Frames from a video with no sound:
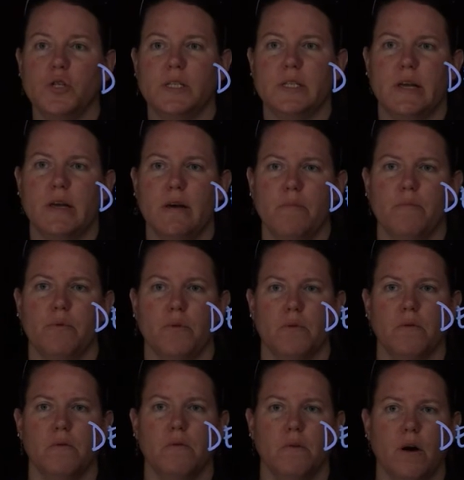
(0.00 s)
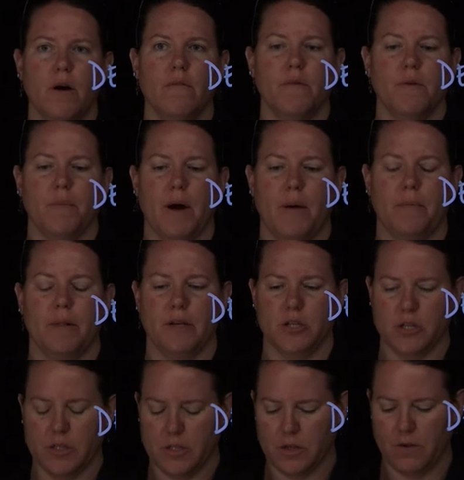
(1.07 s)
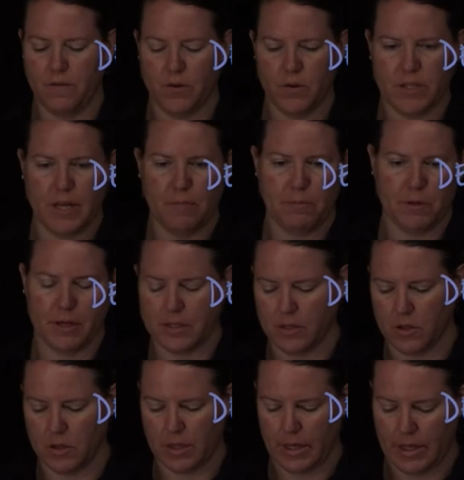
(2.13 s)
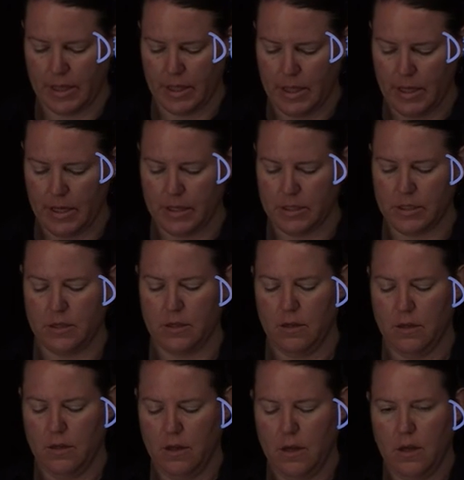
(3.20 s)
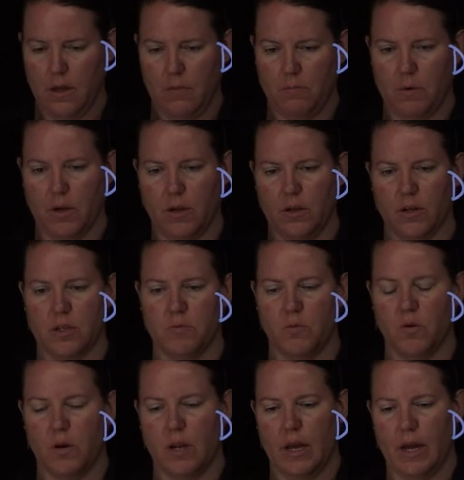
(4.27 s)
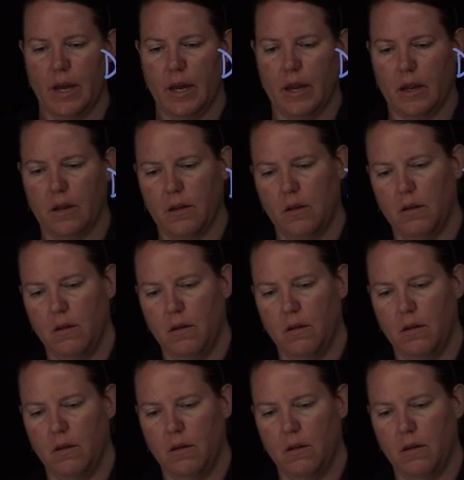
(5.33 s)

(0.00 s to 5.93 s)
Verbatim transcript: sample of the population, so if your sample doesn't look like this, but looks more like